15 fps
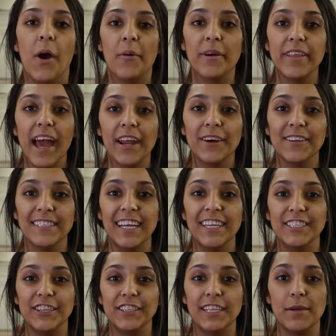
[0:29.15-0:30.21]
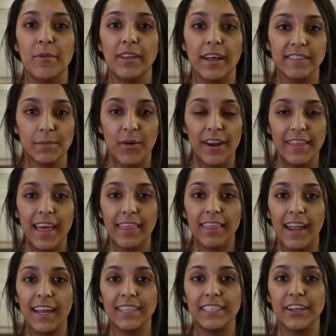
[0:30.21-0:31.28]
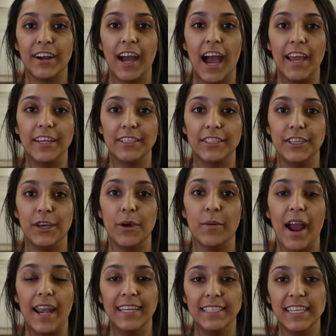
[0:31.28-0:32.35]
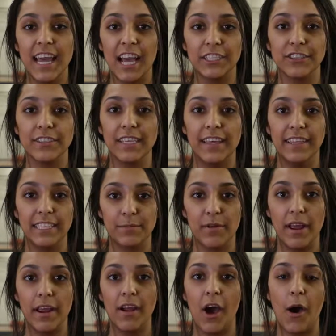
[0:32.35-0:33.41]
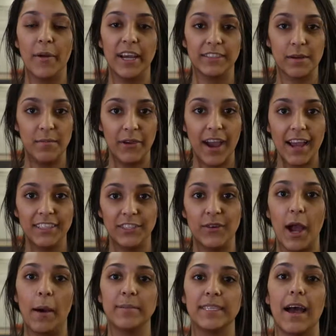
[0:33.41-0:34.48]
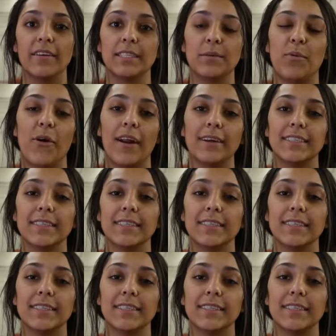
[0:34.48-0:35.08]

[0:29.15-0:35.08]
We're the Idaho State cheer team. We love supporting the athletics here at I S U. We're heading to nationals in the spring. All we ask from you guys is you help us out and support our